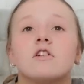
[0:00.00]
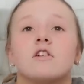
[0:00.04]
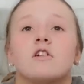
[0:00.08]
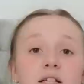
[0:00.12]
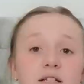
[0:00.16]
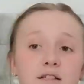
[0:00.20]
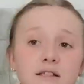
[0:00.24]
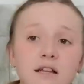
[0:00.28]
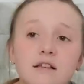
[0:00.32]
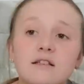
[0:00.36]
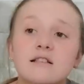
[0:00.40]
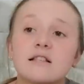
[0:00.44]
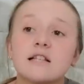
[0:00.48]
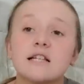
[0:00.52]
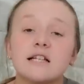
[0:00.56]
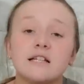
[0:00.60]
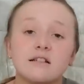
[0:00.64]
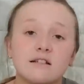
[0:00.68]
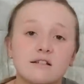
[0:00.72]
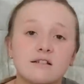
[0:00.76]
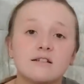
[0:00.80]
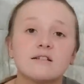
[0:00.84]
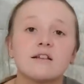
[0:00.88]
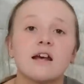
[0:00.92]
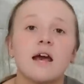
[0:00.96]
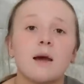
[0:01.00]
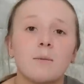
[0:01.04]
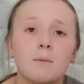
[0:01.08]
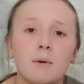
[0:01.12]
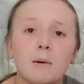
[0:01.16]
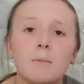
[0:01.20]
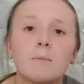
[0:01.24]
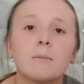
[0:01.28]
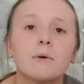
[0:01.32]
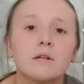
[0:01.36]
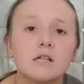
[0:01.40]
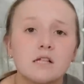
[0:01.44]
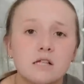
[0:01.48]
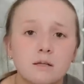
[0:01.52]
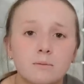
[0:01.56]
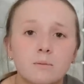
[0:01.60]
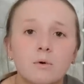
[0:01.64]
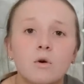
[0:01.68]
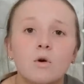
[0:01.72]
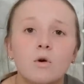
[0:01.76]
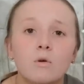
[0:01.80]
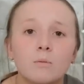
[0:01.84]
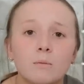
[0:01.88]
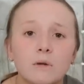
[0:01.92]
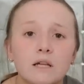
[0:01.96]
He does need to step up and
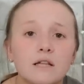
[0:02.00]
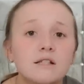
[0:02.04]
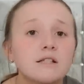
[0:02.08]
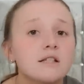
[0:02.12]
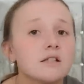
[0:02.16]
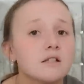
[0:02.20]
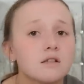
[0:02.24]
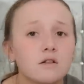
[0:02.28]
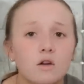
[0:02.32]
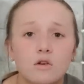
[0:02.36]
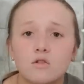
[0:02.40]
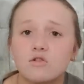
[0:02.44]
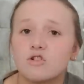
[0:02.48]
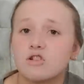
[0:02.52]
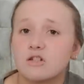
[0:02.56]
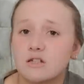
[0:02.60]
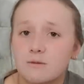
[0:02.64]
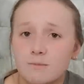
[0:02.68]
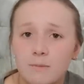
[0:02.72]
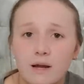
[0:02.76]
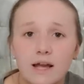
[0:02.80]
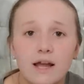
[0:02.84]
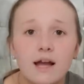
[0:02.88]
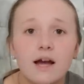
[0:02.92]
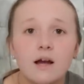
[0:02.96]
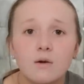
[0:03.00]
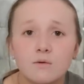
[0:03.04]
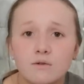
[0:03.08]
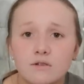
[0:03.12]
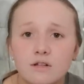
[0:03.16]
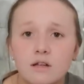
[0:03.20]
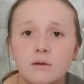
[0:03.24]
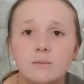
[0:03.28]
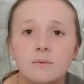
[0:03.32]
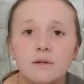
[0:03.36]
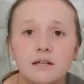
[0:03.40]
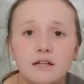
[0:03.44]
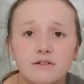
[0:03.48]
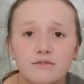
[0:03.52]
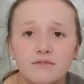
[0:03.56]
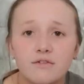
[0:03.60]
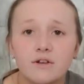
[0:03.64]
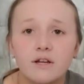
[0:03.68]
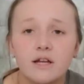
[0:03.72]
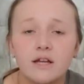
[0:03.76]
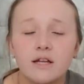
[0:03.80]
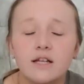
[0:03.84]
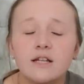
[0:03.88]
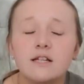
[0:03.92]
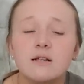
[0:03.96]
support me. It's not just my house I'll be
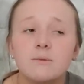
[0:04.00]
living in.